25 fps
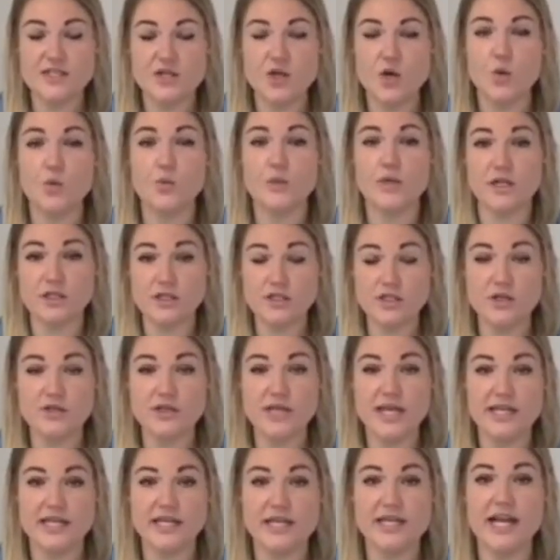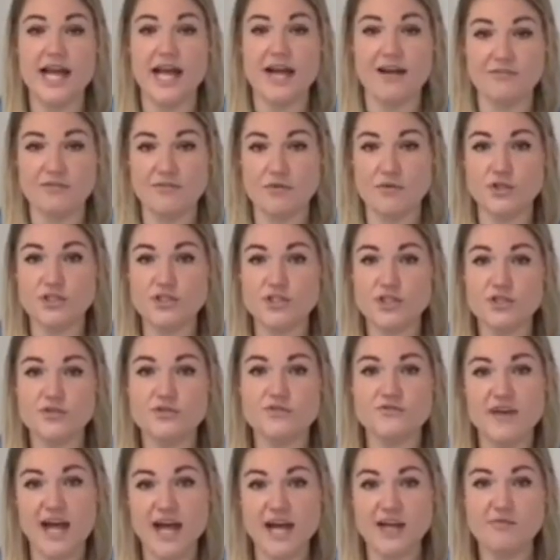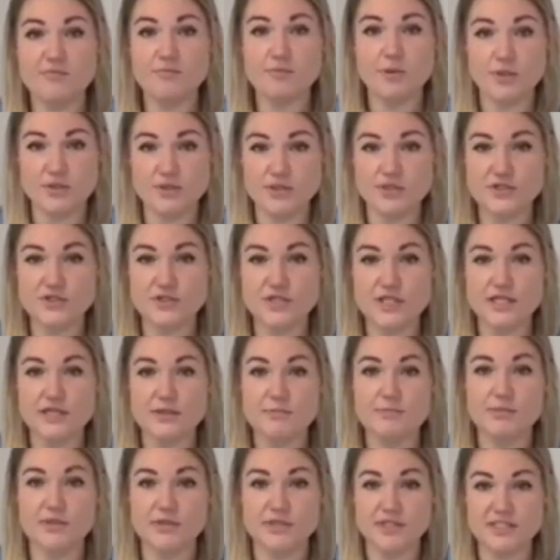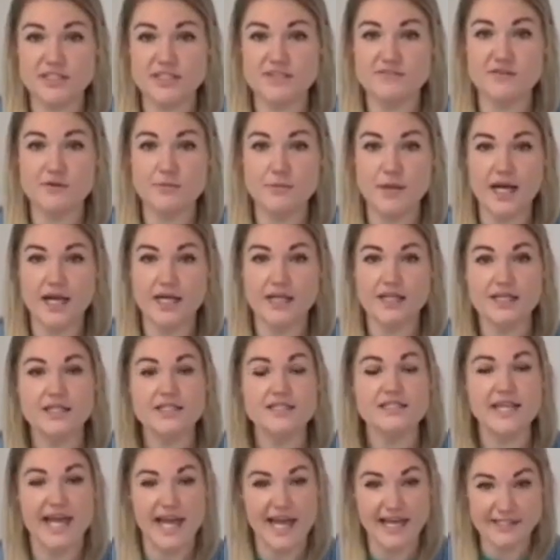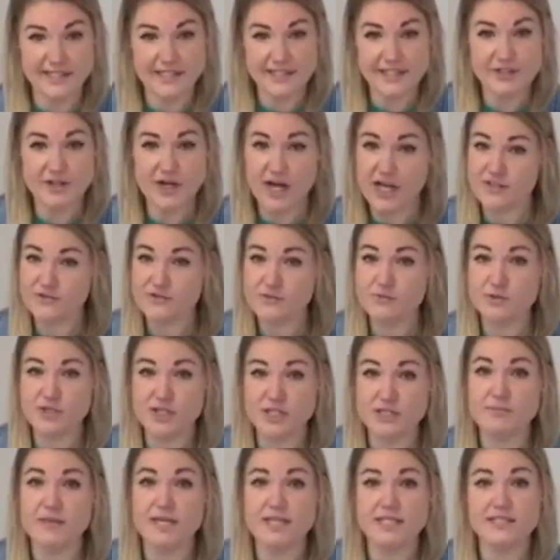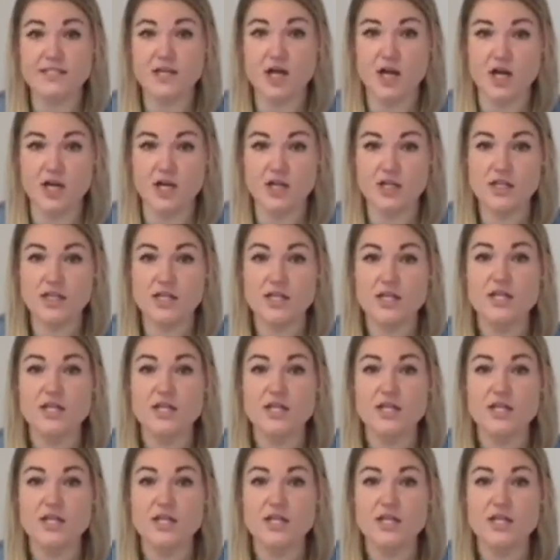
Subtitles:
We are located at 425 Pearl Street, Burlington, Vermont, diagonally across from Gene Vance Hall.